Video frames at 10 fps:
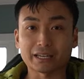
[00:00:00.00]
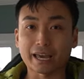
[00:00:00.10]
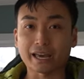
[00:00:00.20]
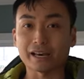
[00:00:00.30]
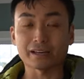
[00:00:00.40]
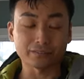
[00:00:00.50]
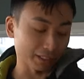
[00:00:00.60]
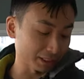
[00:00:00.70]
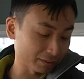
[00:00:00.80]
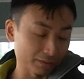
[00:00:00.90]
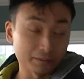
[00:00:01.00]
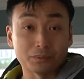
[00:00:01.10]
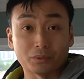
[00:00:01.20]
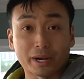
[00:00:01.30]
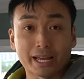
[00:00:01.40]
I have is from
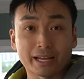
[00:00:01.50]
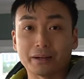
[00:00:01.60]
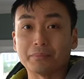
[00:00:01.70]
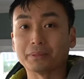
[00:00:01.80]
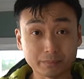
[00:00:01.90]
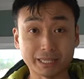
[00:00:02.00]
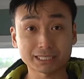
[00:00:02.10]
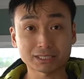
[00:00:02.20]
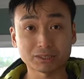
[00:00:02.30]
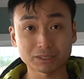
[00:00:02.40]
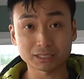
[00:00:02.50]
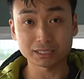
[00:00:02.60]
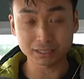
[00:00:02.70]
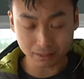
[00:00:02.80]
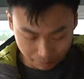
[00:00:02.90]
Rab. External
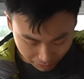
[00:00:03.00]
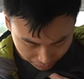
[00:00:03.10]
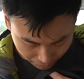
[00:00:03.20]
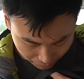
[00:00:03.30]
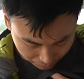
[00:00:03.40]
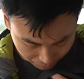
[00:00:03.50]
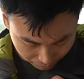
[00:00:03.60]
skin temperature,